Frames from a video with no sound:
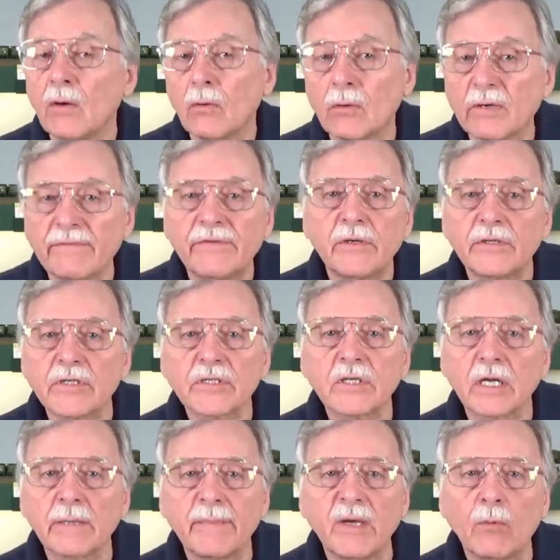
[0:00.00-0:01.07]
or if you're just
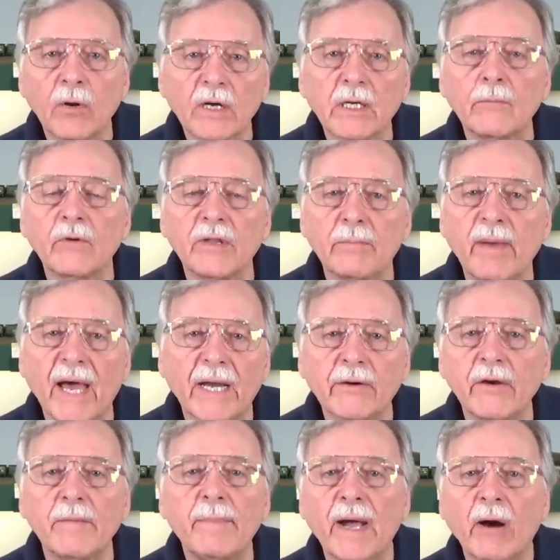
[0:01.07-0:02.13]
going to be working with
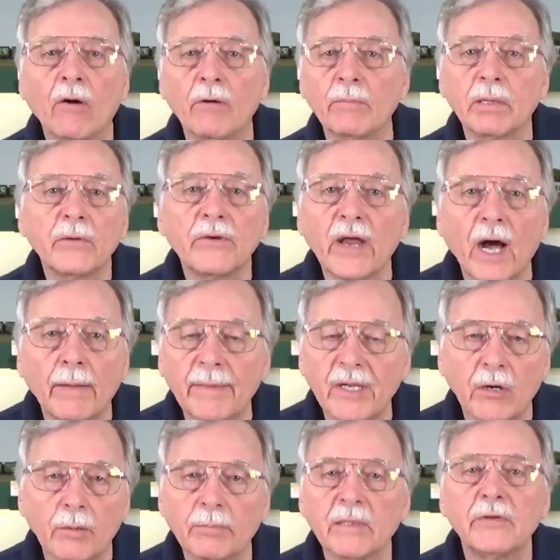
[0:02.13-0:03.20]
battery-powered
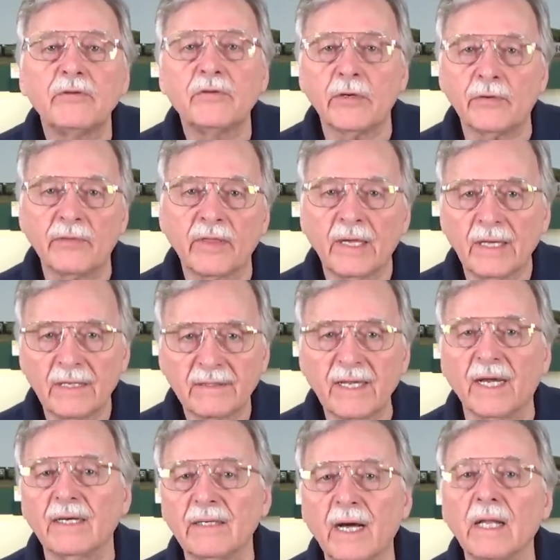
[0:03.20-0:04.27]
Blunami or Bluetooth
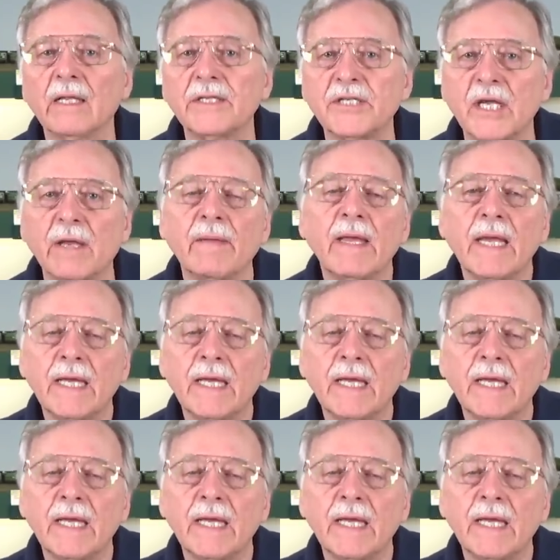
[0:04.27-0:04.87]
technology.